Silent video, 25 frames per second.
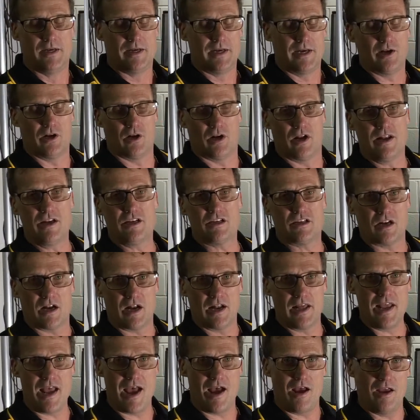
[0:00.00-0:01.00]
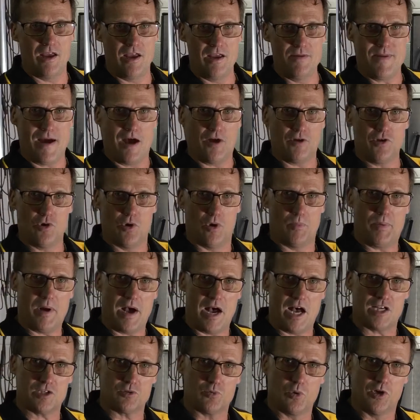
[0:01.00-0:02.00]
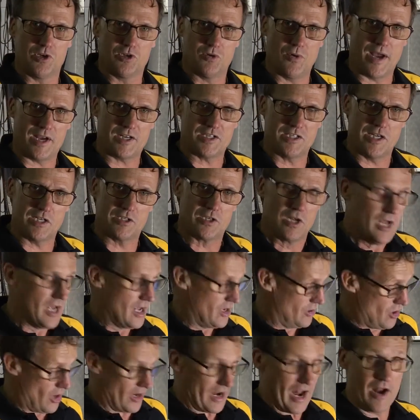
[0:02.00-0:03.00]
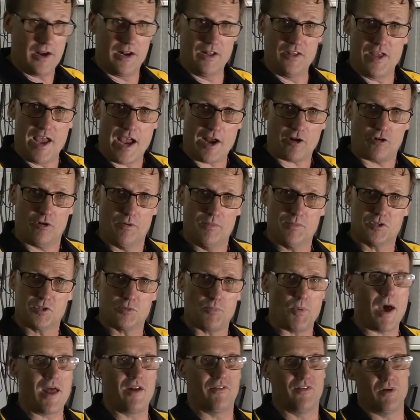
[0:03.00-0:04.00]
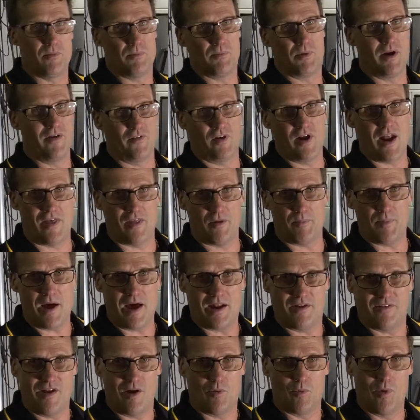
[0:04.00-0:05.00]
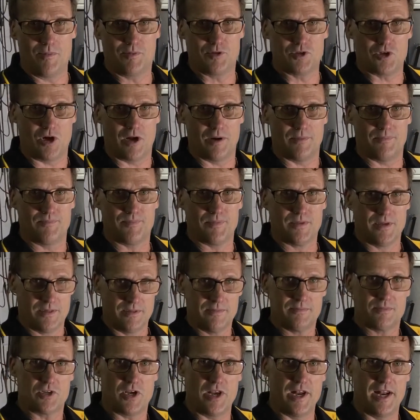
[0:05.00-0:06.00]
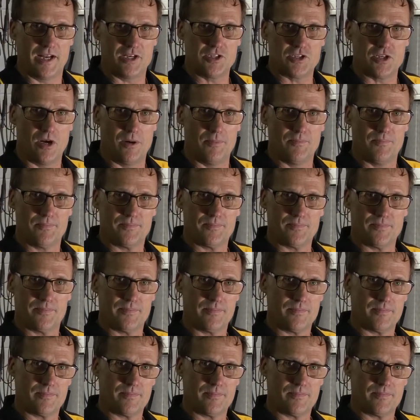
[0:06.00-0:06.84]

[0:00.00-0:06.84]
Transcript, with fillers: It'll instantly uh, email you a password to access not only the acronyms part of it, but every other part of our website. See you next time.